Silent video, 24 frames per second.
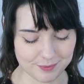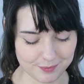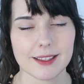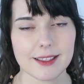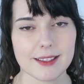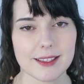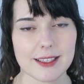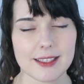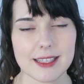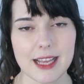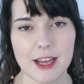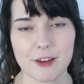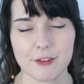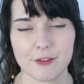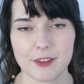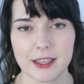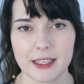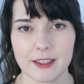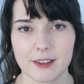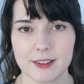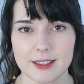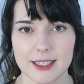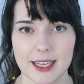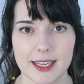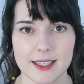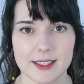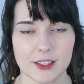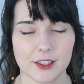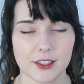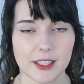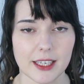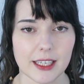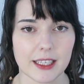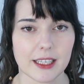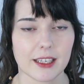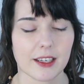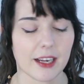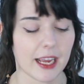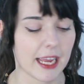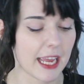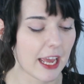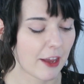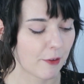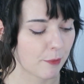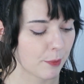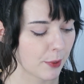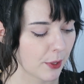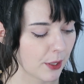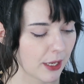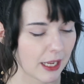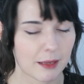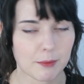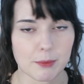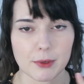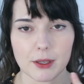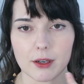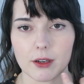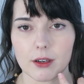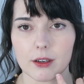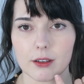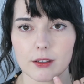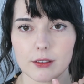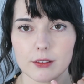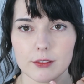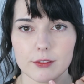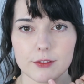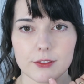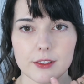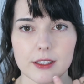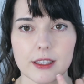This is how Faye looks as a gradient. I have put a bit of